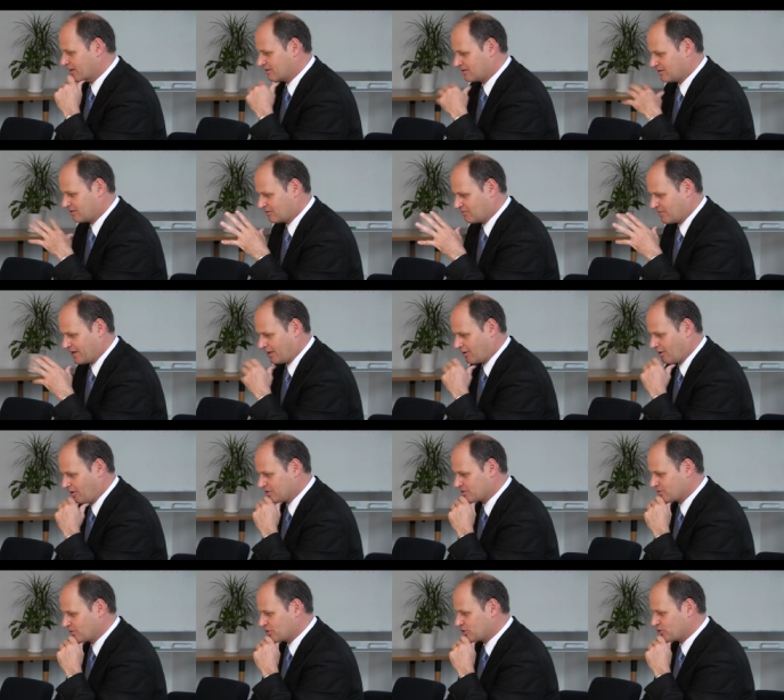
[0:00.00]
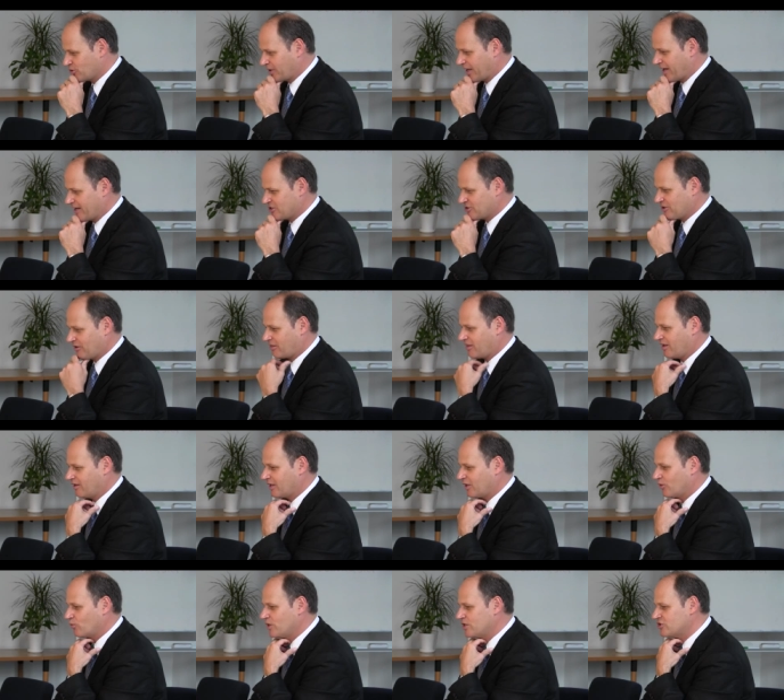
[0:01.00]
And to make a long story short, I actually
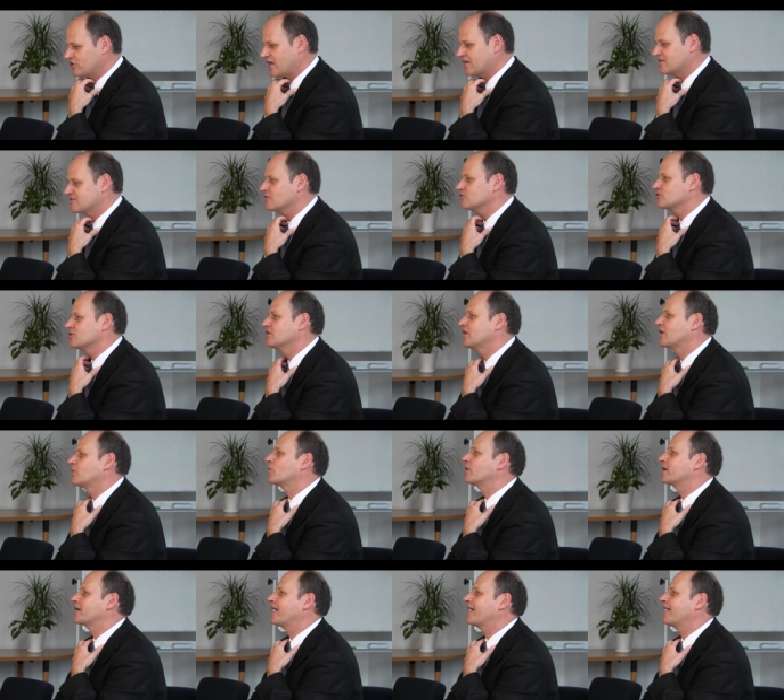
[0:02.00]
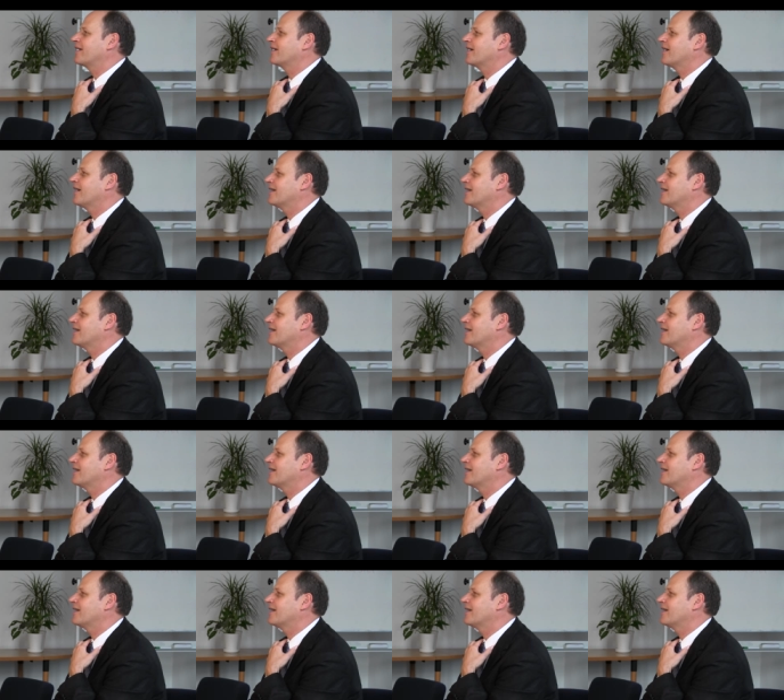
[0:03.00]
think that WeChat, social networking,